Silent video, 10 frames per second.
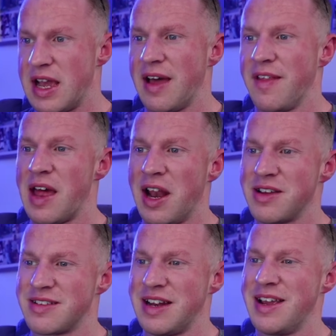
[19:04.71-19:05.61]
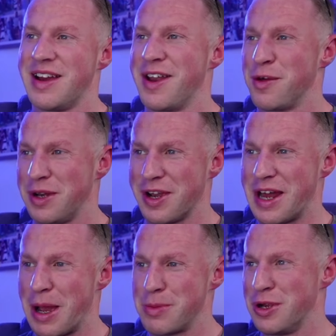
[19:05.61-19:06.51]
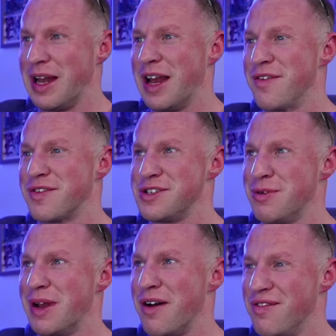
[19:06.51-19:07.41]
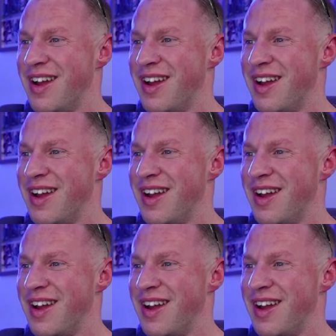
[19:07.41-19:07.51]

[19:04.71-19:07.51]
And then lastly, another one you're going to absolutely love, because you love